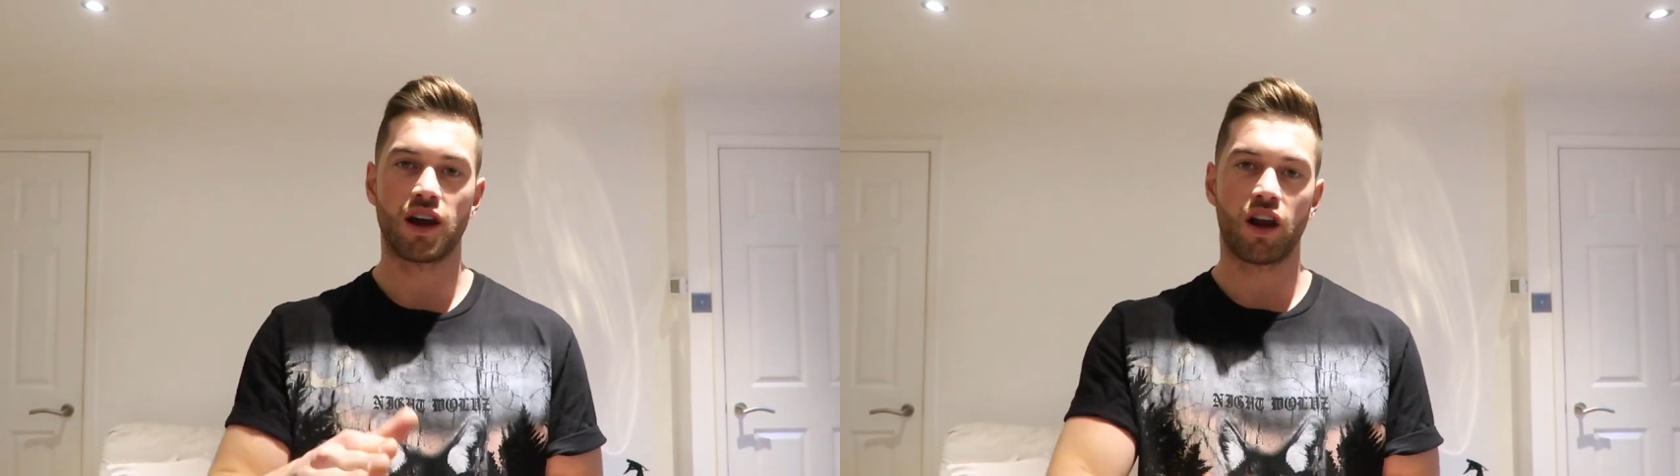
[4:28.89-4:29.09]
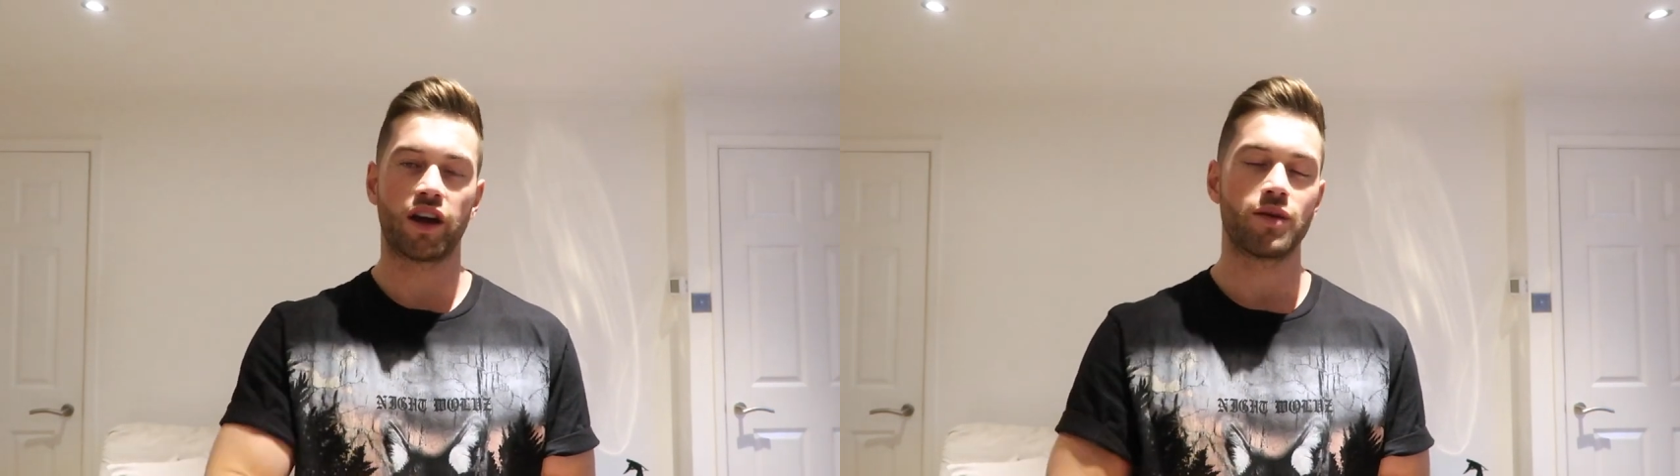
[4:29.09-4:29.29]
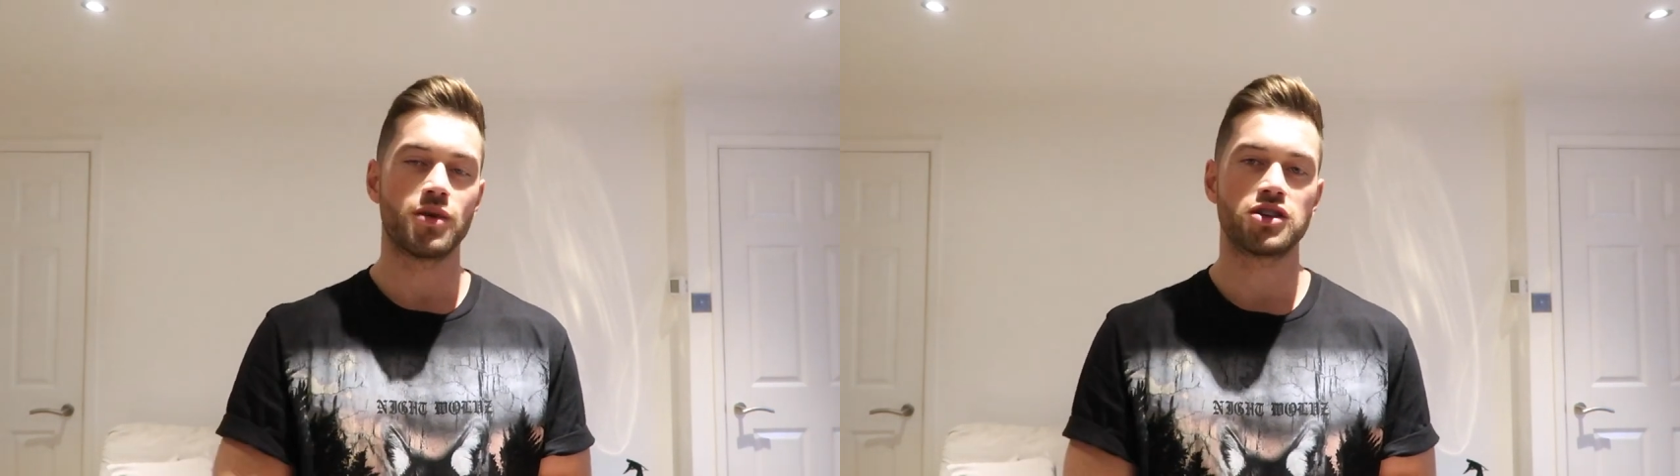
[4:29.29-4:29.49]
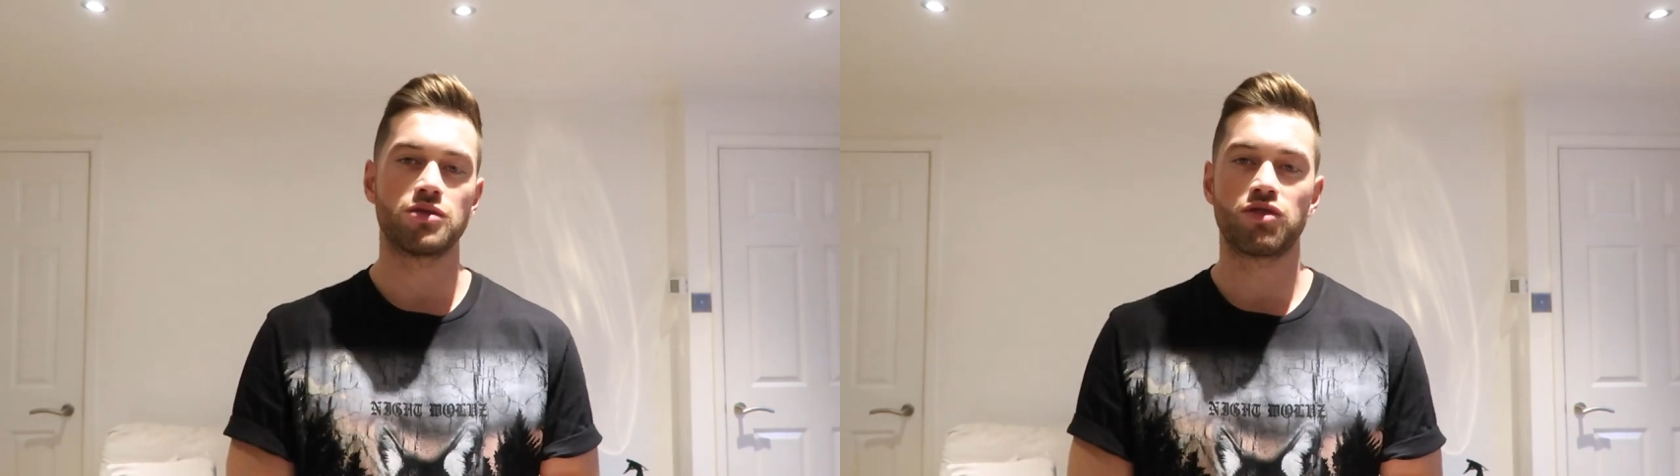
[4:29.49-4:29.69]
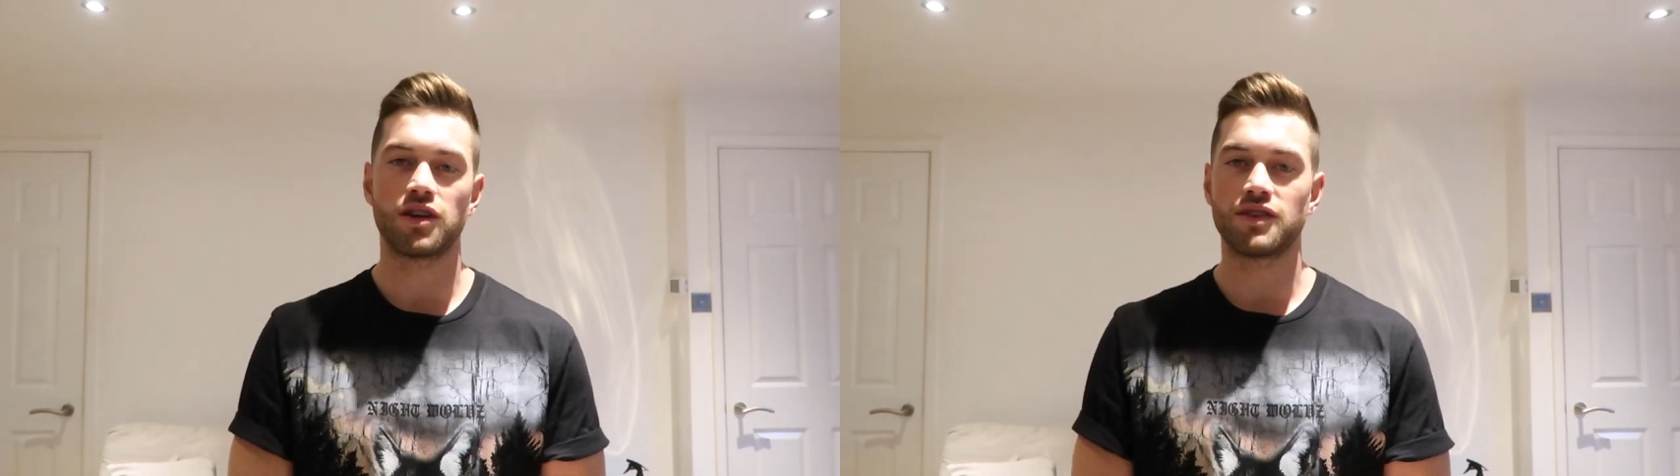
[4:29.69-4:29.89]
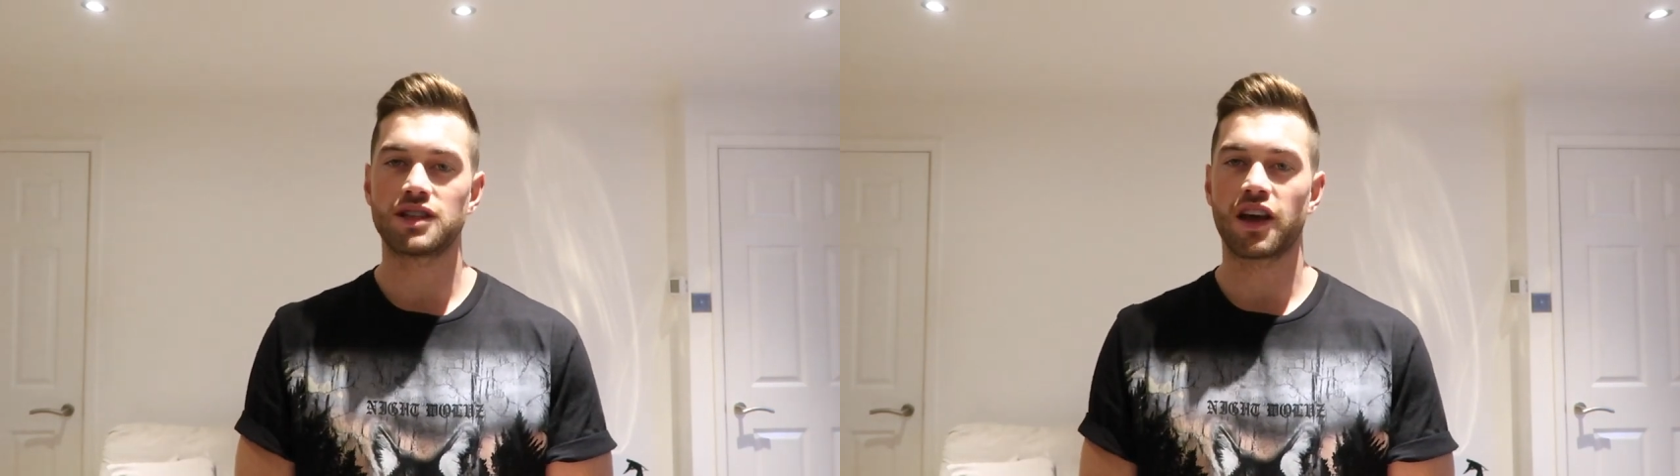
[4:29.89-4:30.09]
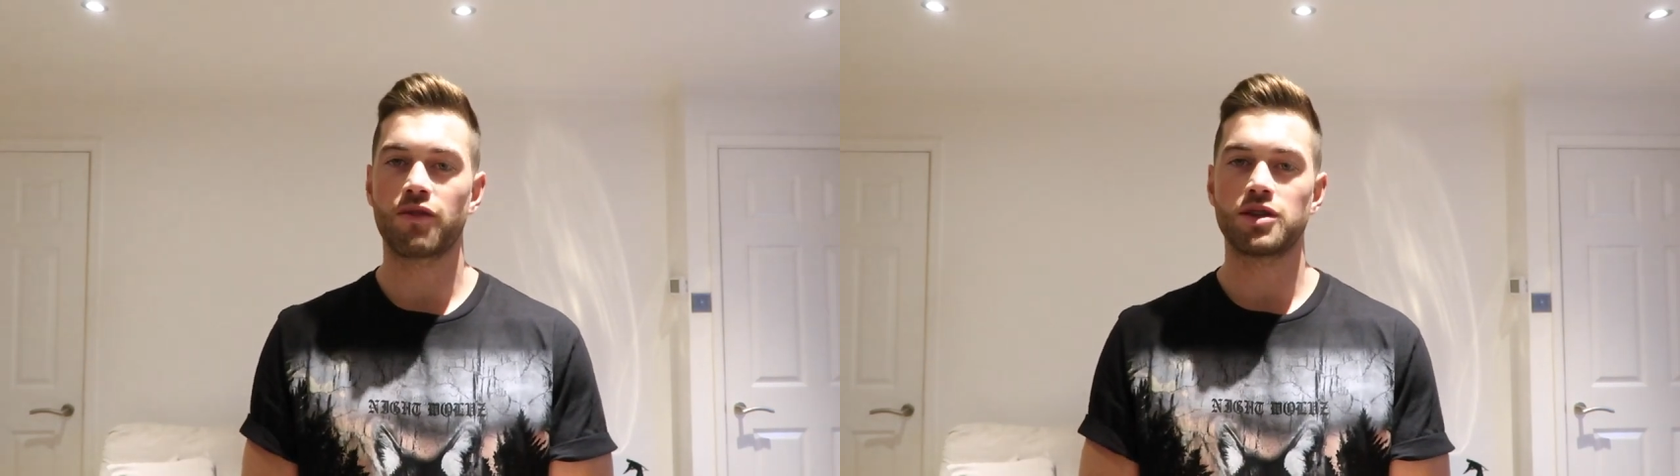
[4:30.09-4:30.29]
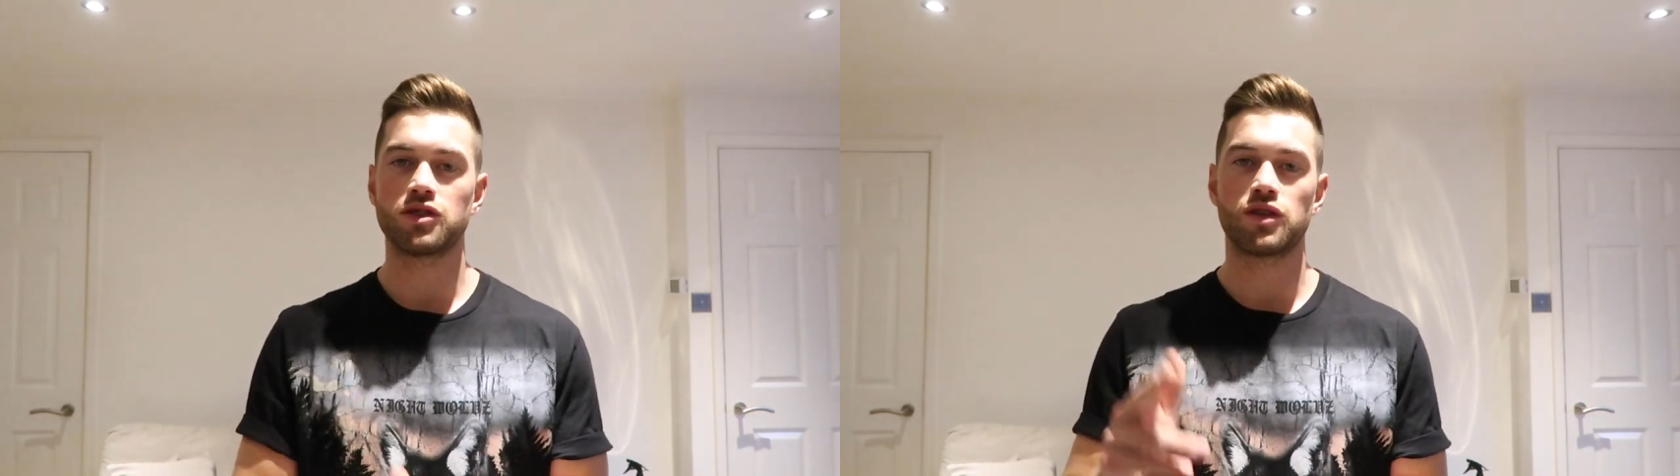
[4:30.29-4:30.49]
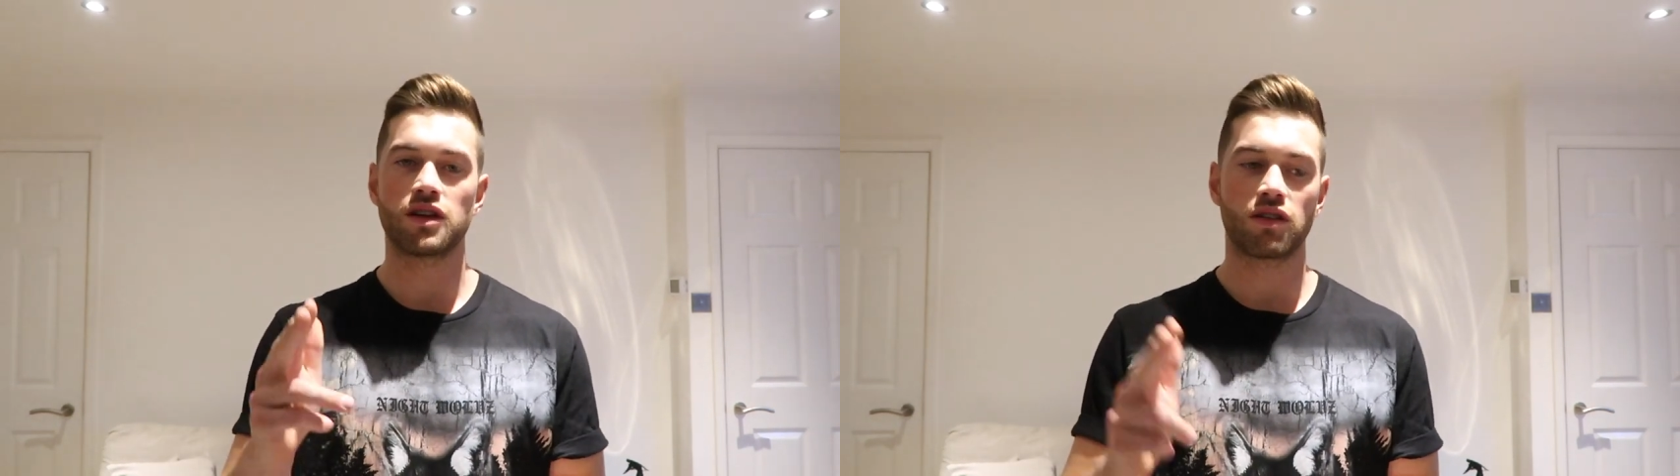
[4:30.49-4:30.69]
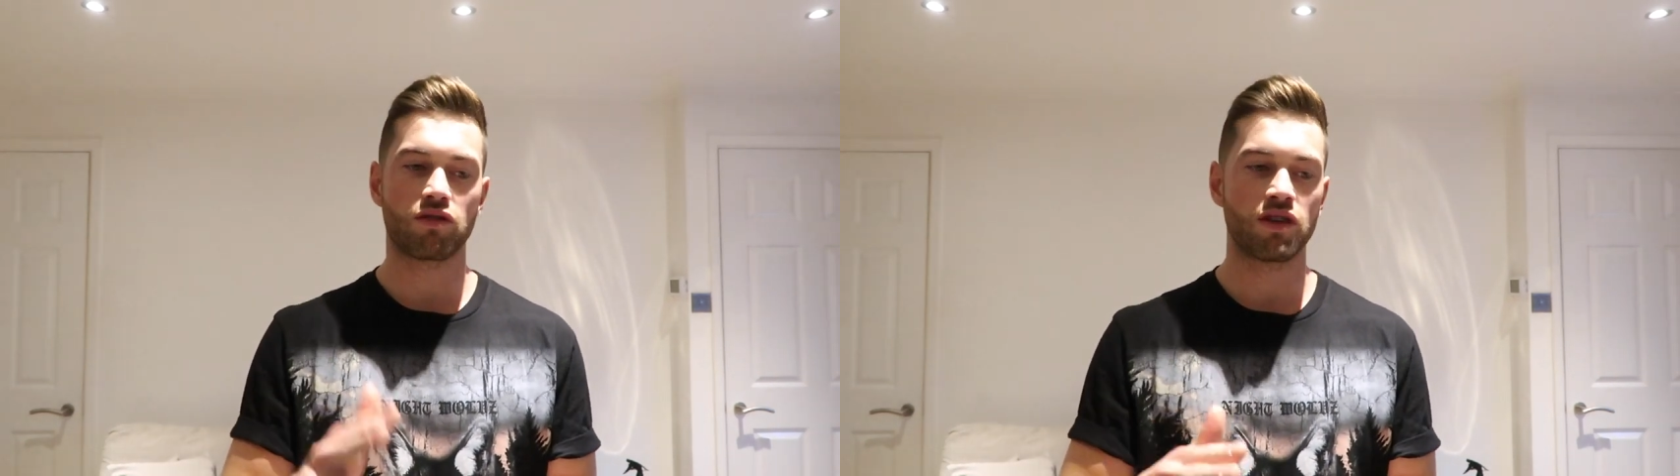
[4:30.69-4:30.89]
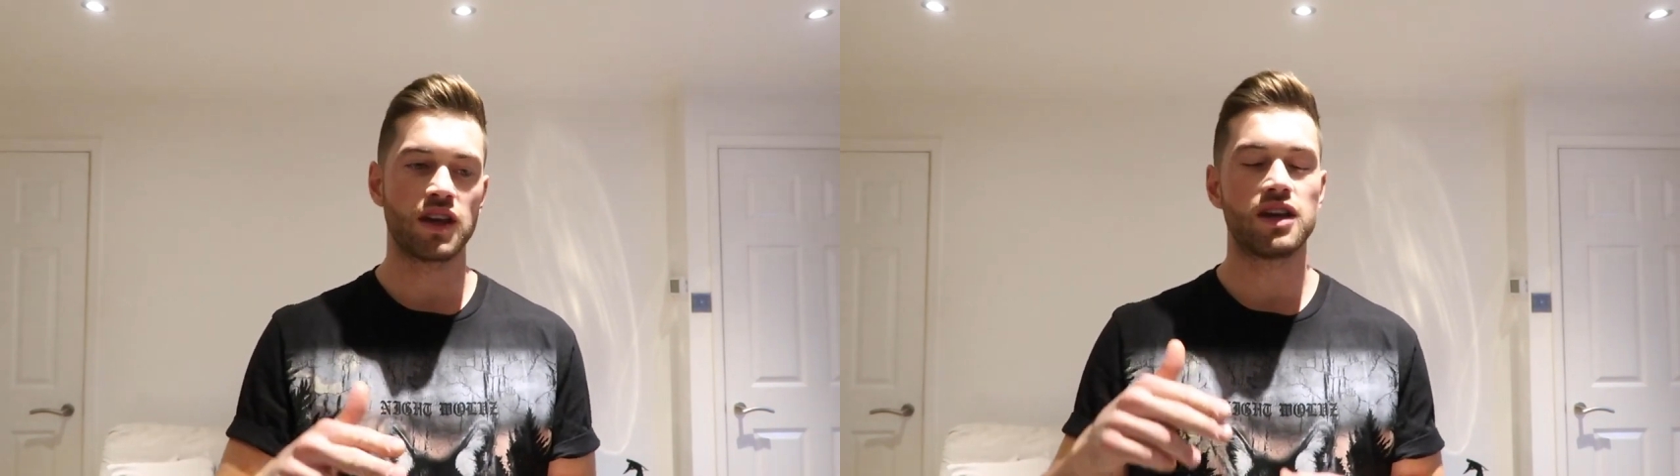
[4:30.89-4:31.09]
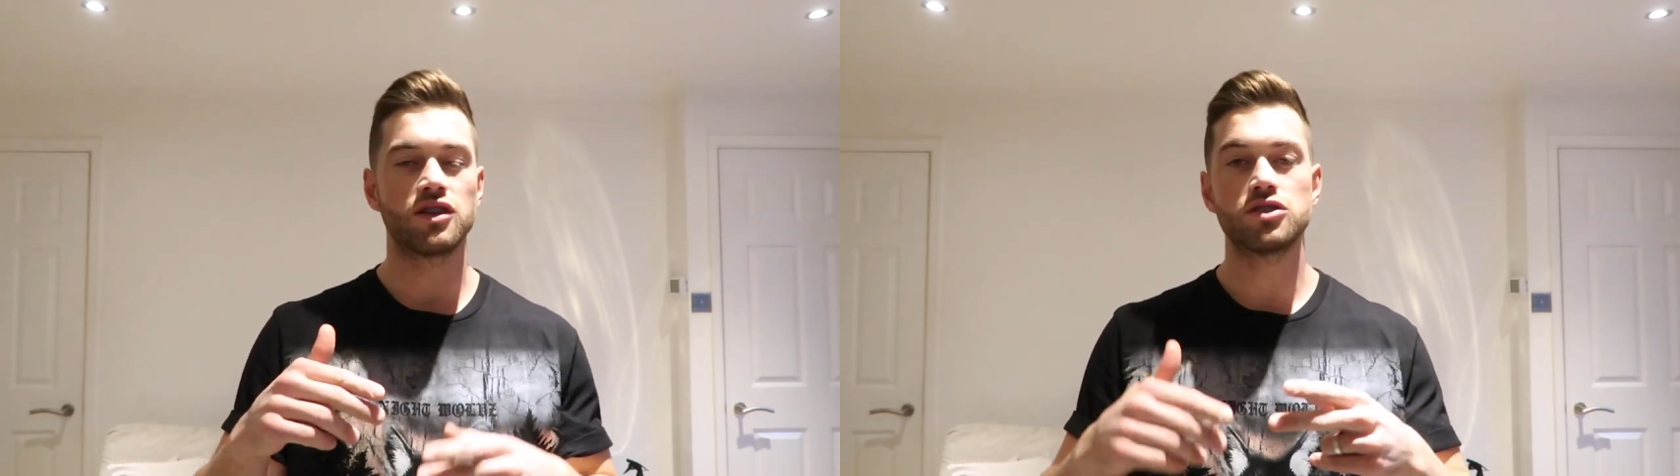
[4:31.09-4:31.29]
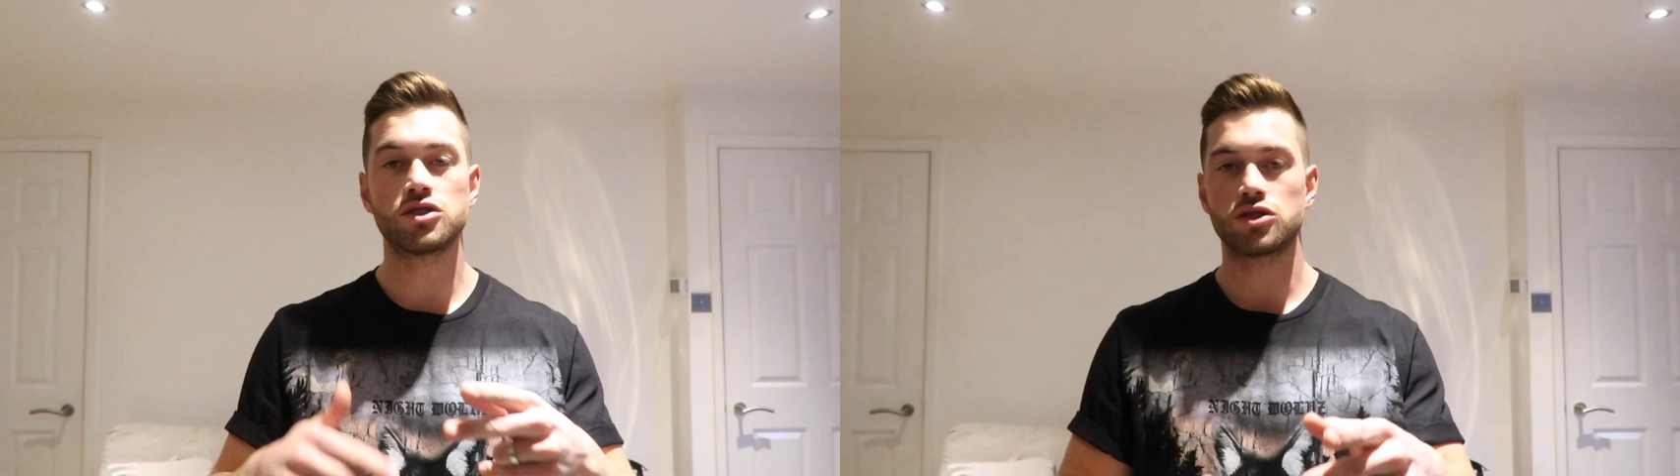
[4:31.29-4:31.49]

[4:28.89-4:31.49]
like I mentioned previously, I've been doing 3